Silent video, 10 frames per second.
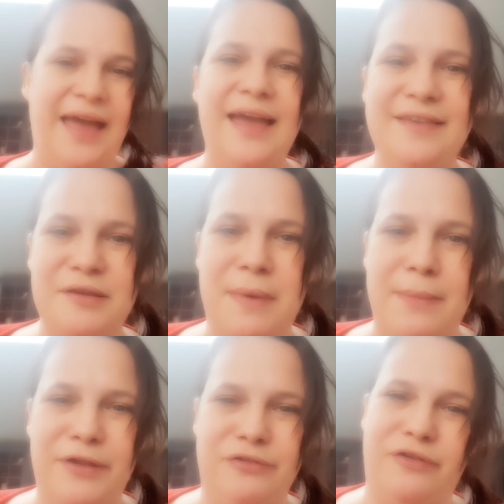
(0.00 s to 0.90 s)
Here's the
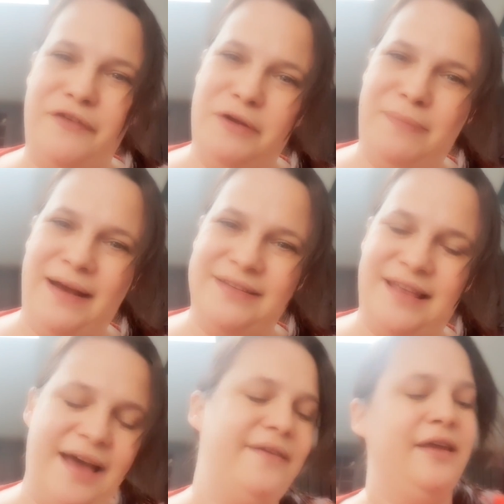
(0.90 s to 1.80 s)
memo that referred back to
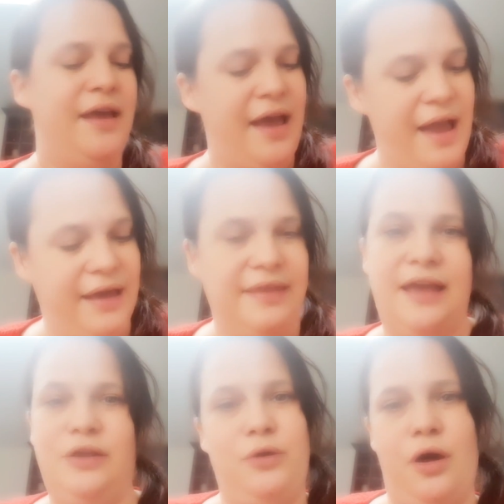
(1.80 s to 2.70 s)
that. And
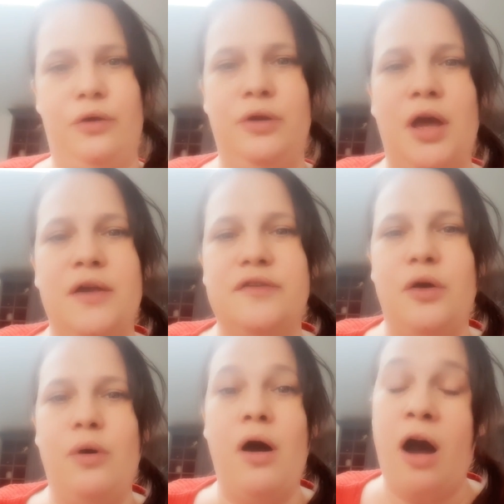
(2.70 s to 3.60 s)
there you go.
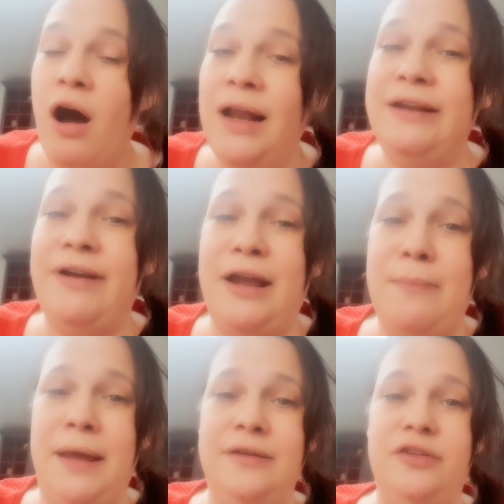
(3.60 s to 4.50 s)
So I highly
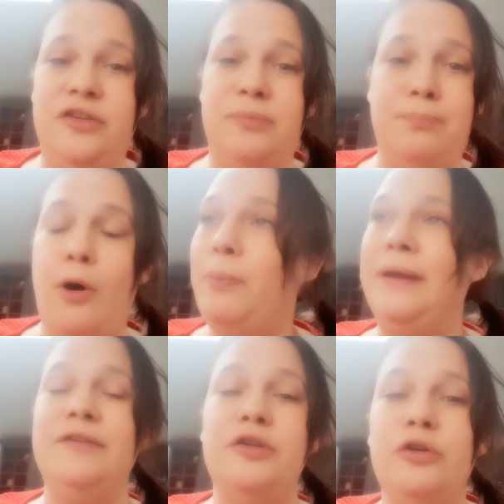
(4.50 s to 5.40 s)
recommend just
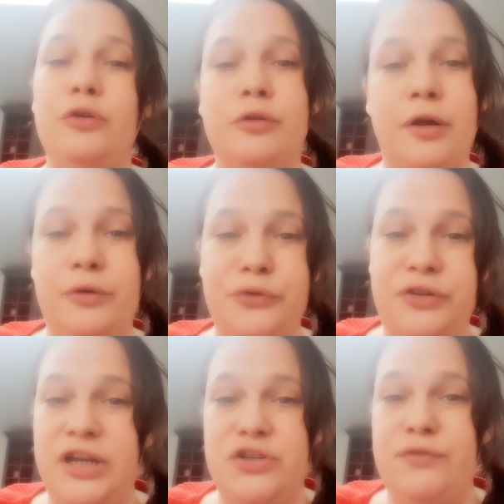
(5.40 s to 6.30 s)
popping to your local
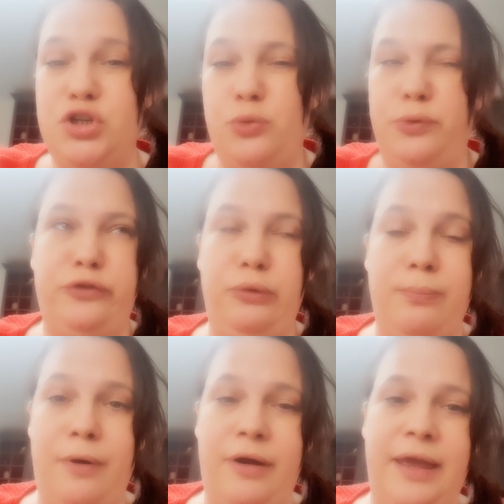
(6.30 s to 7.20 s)
stationery shop or
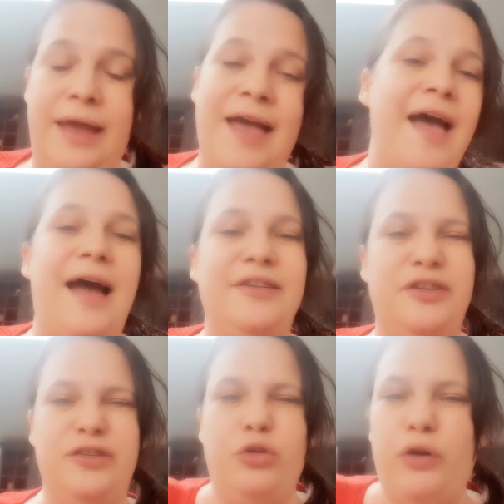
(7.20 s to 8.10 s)
supermarket and
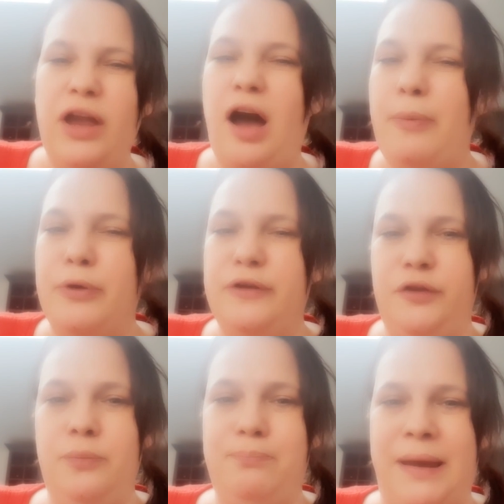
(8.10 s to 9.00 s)
just stocking up on a
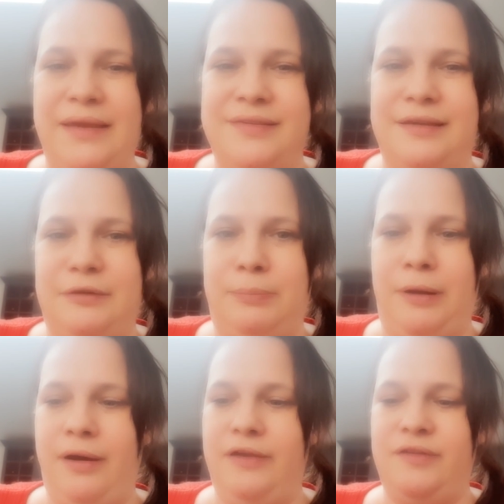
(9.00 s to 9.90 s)
few basic
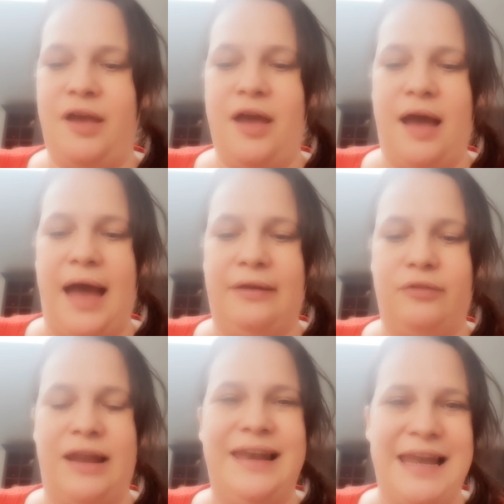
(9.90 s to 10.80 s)
supplies
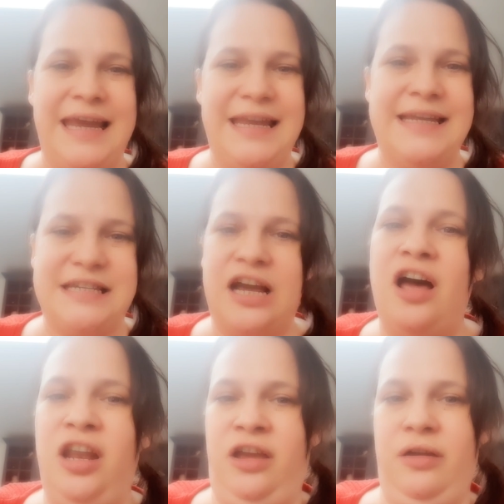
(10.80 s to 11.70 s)
and lean into
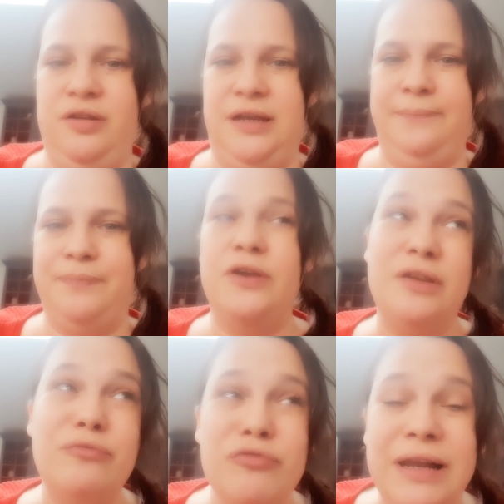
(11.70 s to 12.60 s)
colour coding,
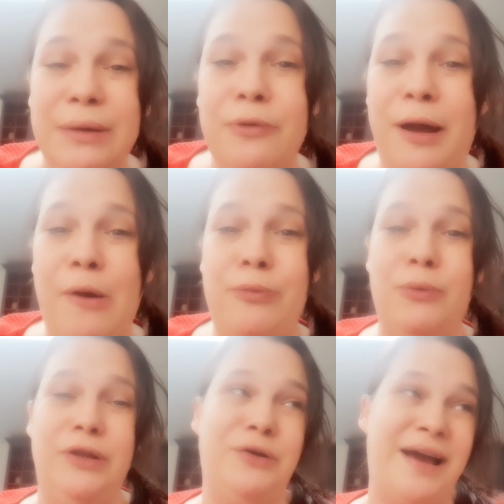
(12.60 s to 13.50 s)
because it really will help
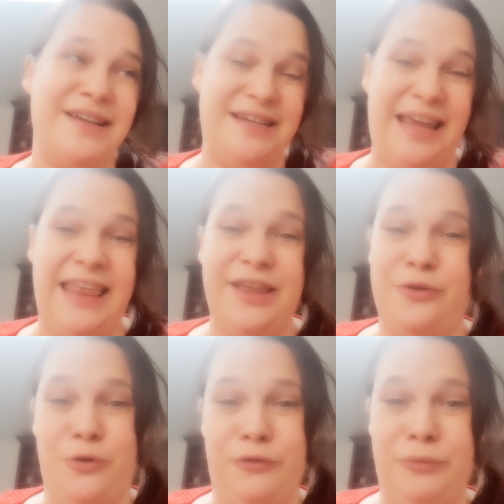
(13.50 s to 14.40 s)
you when you're actually in the
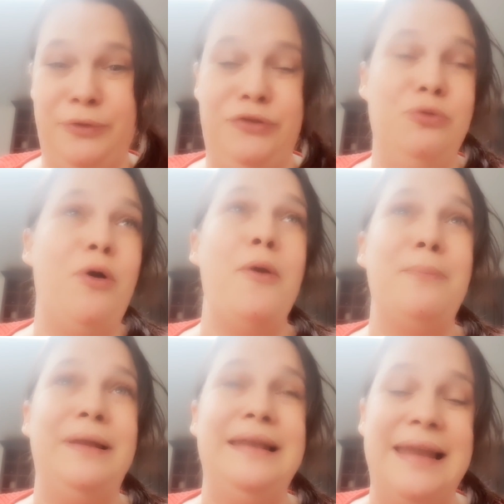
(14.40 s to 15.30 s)
courtroom, because you
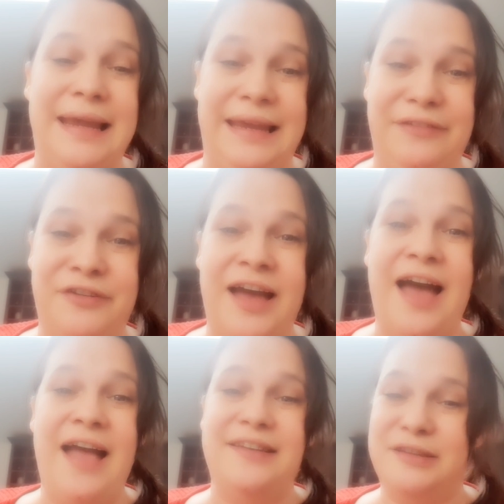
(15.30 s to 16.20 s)
won't believe,
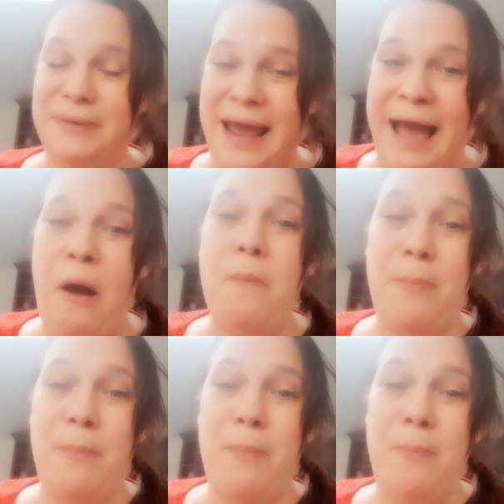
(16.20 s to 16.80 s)
doesn't matter how